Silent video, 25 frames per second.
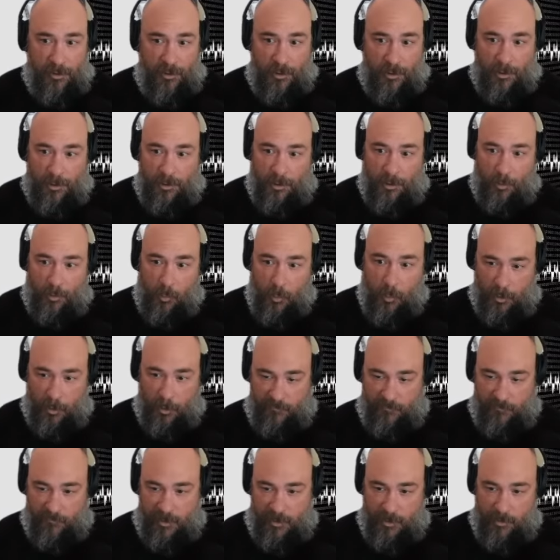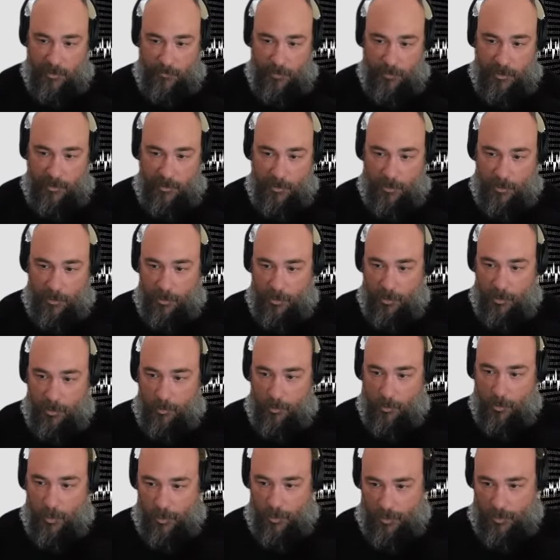on our work environment or our
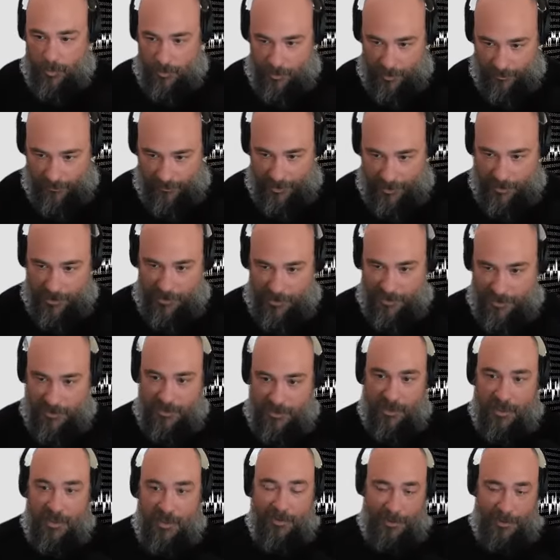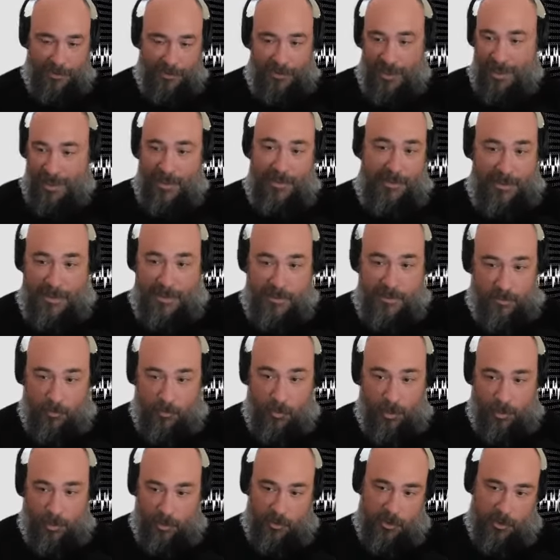work devices. Like that needs to
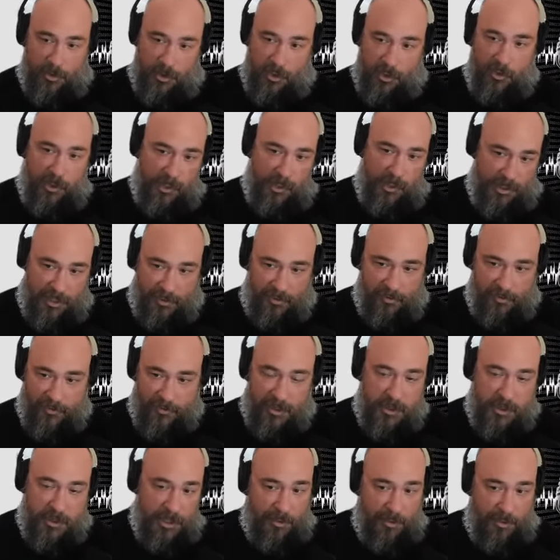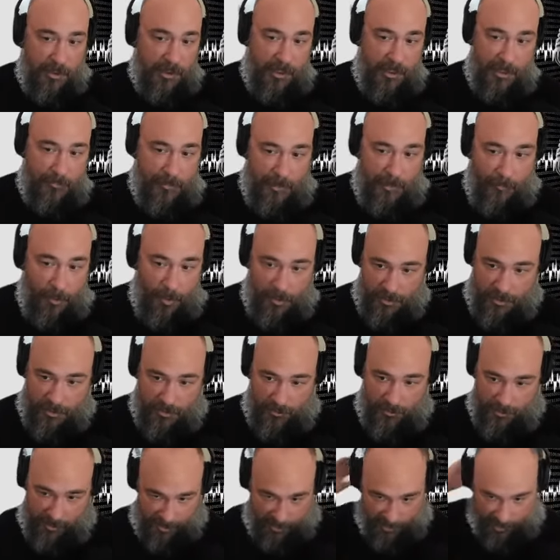work. I got to do my job. I got my boss
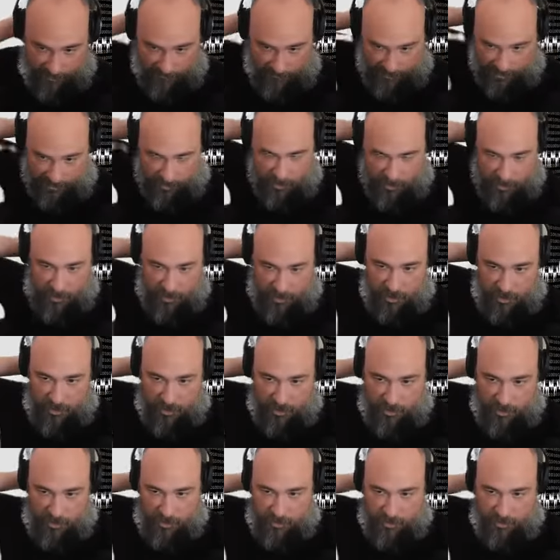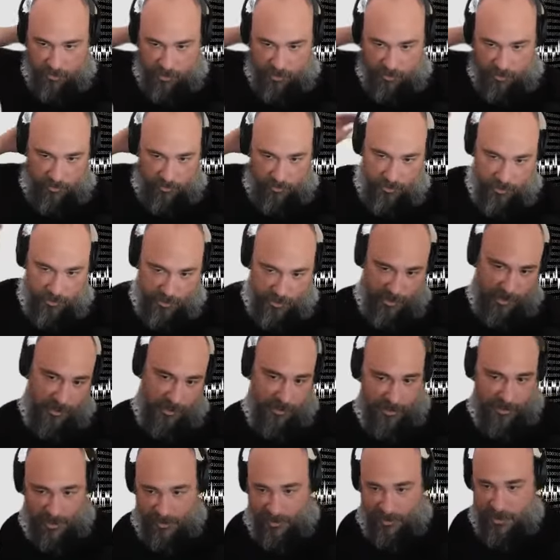looking at me. Well,
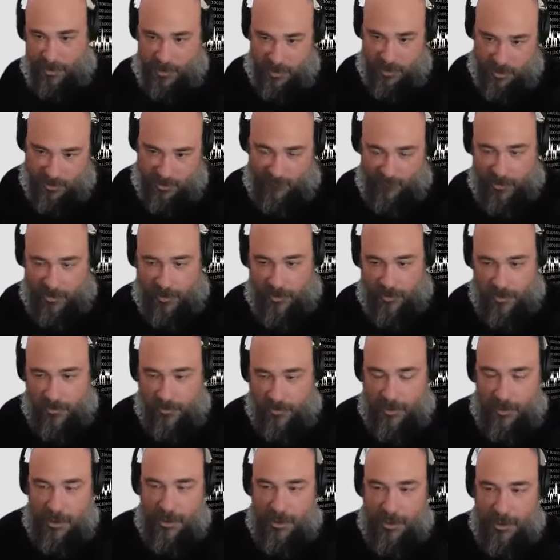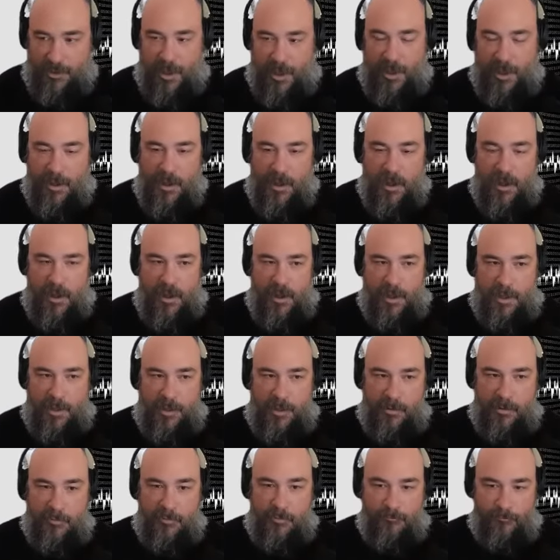technology fails. We know that,
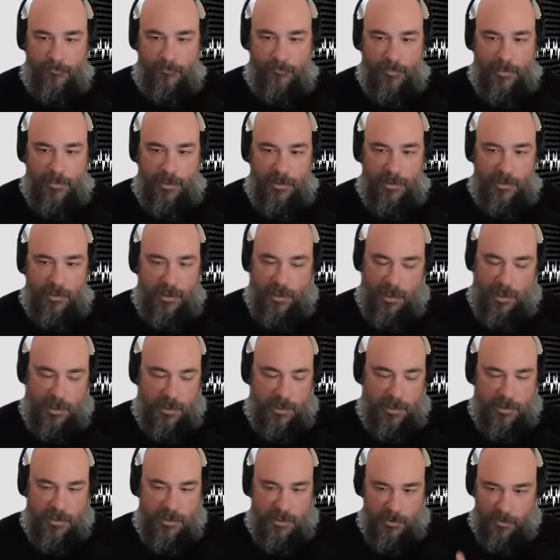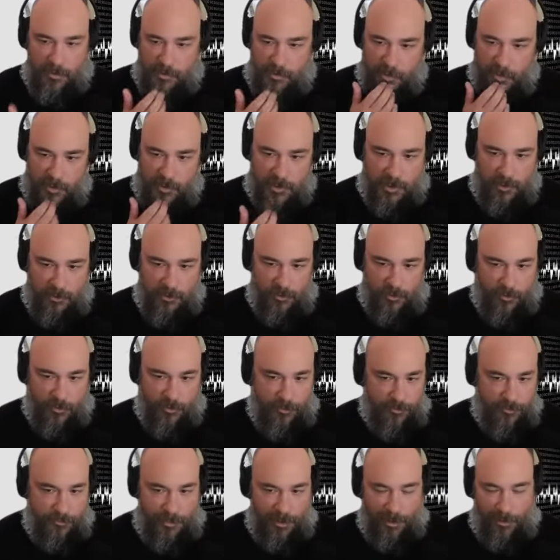and it still goes
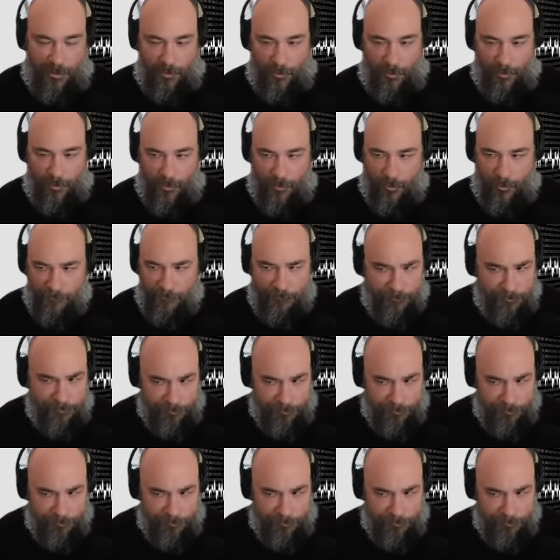to my whole